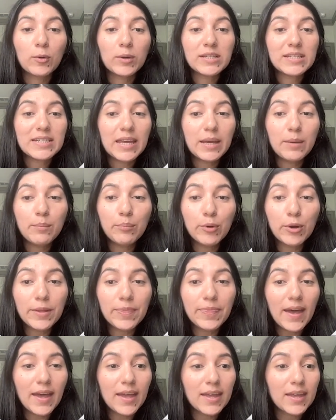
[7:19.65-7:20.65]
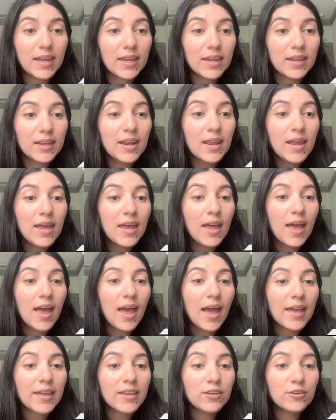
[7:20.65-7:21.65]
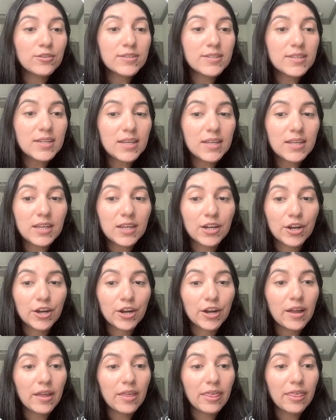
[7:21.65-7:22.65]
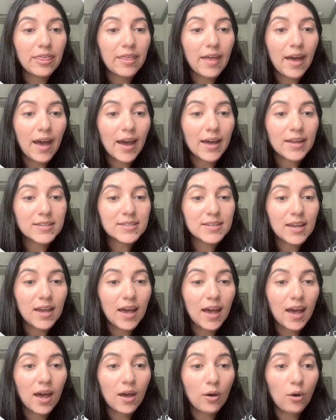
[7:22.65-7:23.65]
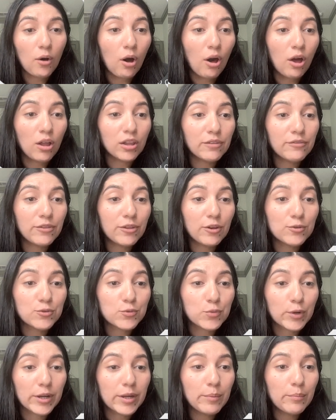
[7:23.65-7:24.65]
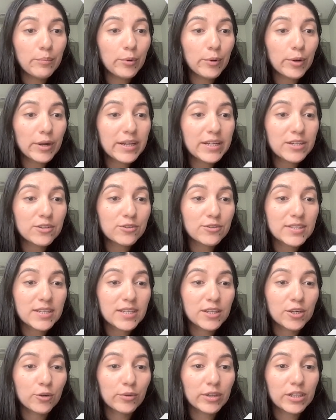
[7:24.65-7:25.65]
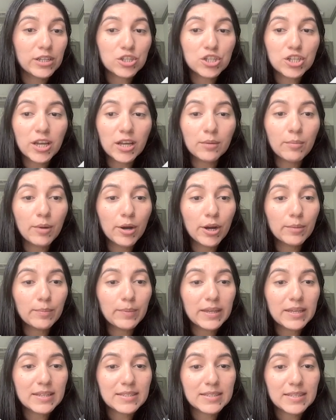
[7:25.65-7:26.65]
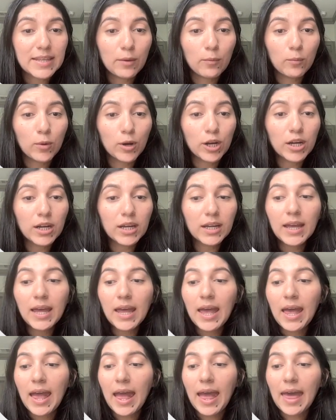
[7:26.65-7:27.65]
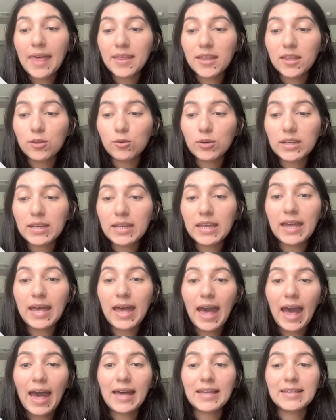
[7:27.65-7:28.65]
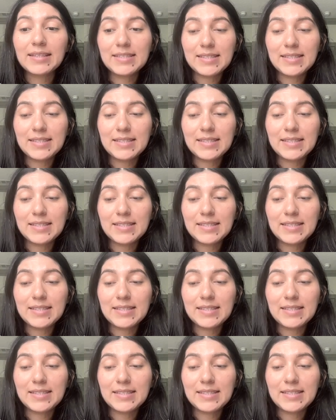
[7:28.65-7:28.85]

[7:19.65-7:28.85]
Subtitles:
going to import that in, and you'll see here that all of those were imported. You'll see the green check mark because they work, and then you can hit add